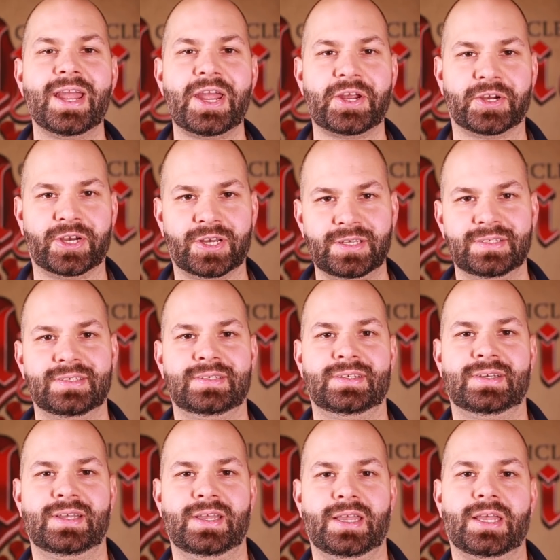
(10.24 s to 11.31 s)
Hey all,
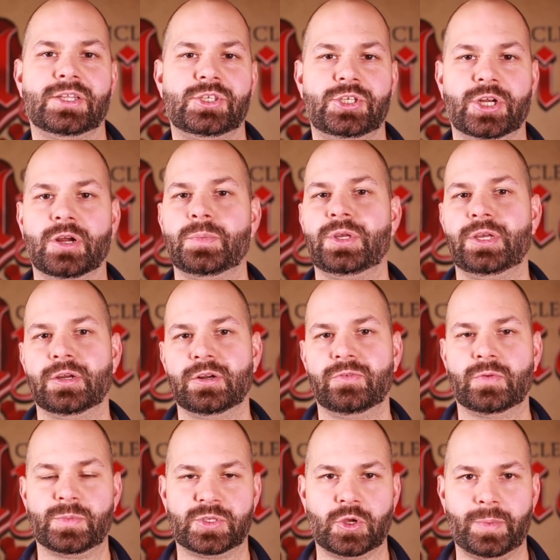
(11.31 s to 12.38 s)
it's Jeremy here
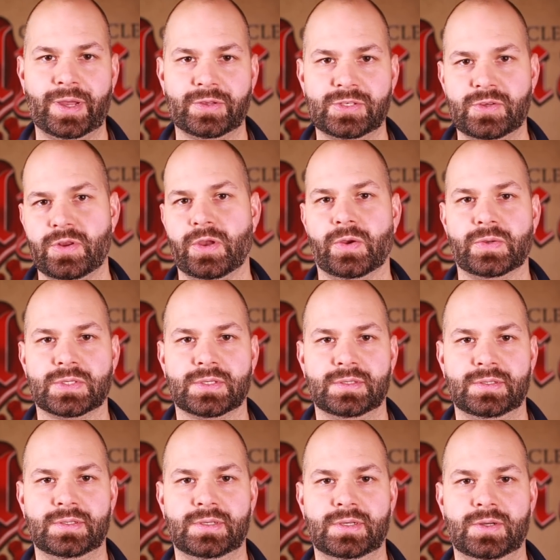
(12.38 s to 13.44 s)
from Soulbound Studios.
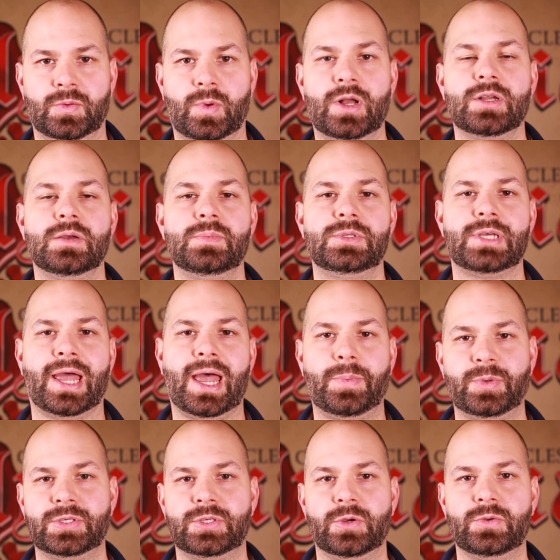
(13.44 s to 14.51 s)
Welcome to
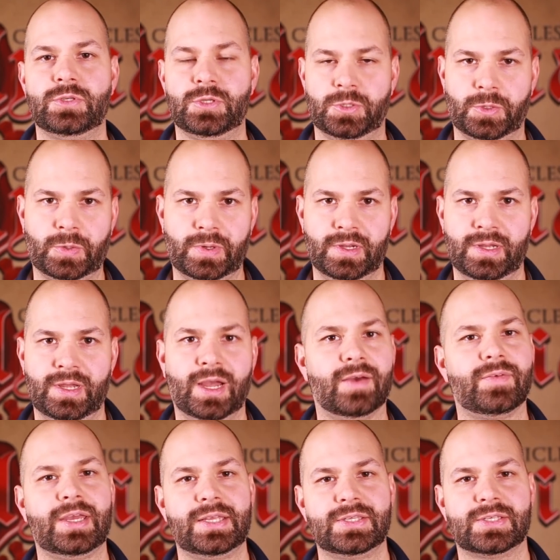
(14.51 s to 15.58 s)
episode 2
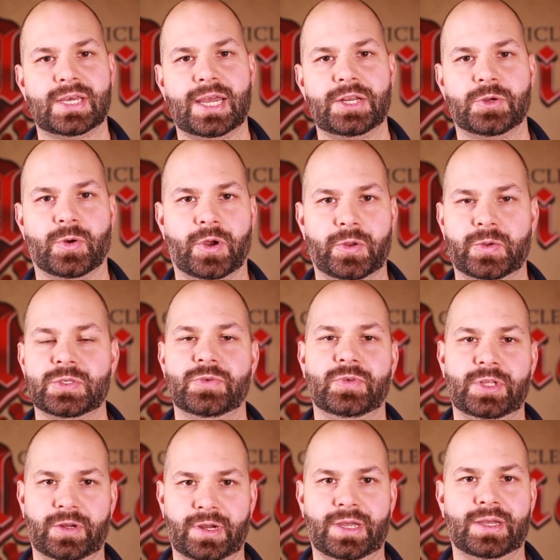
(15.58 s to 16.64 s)
of Inside Chronicles of
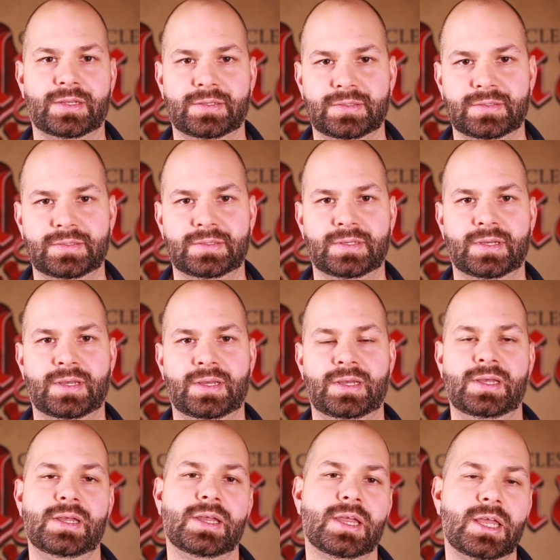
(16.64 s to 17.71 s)
Elyria.
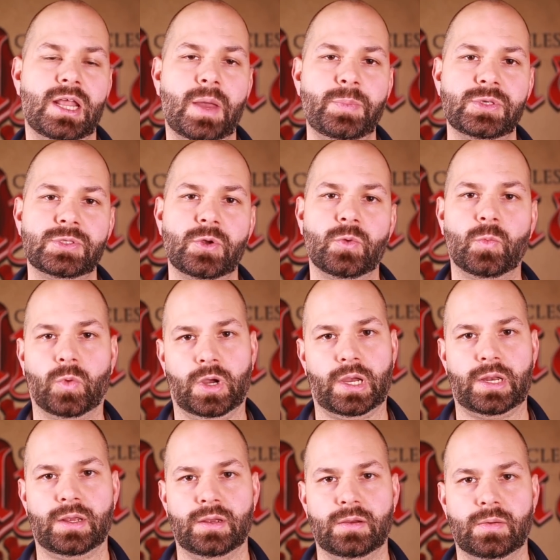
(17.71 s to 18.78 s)
In episode
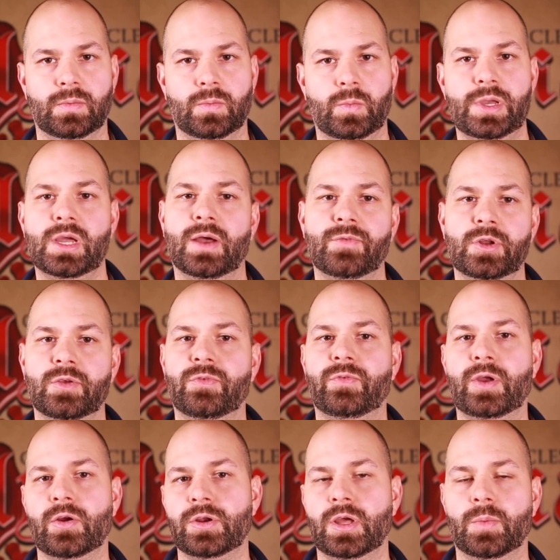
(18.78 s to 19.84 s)
1, we covered a
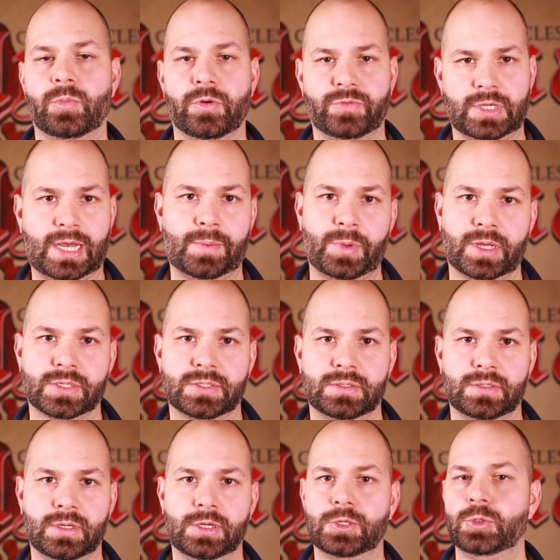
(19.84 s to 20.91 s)
fair number of topics,
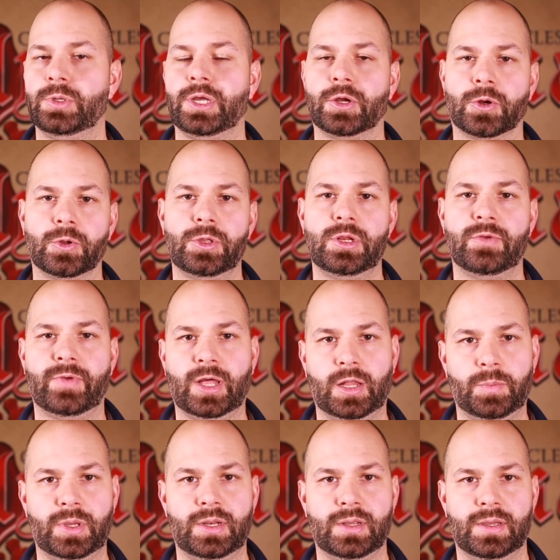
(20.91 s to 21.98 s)
including early
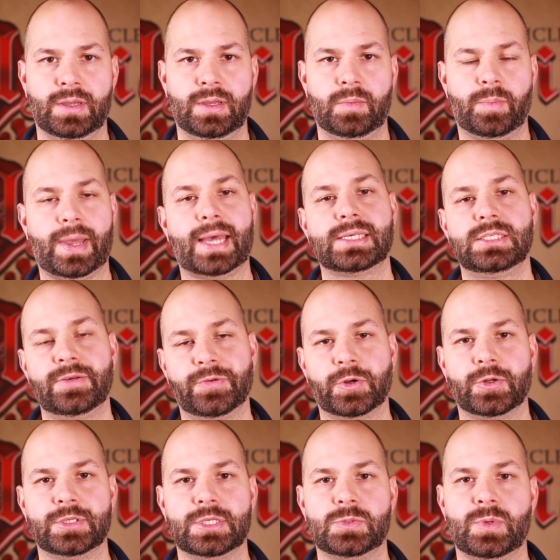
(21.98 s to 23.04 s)
development, past
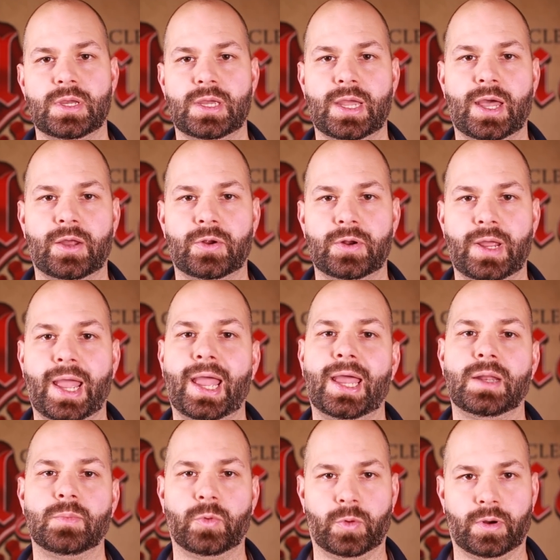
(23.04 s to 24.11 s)
difficulties we encountered,
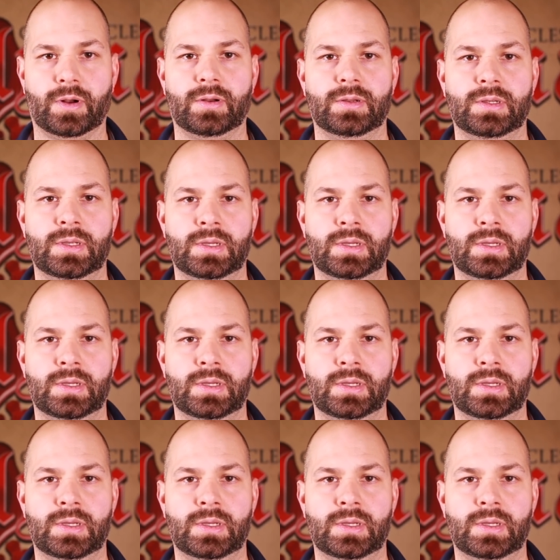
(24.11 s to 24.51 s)
and more.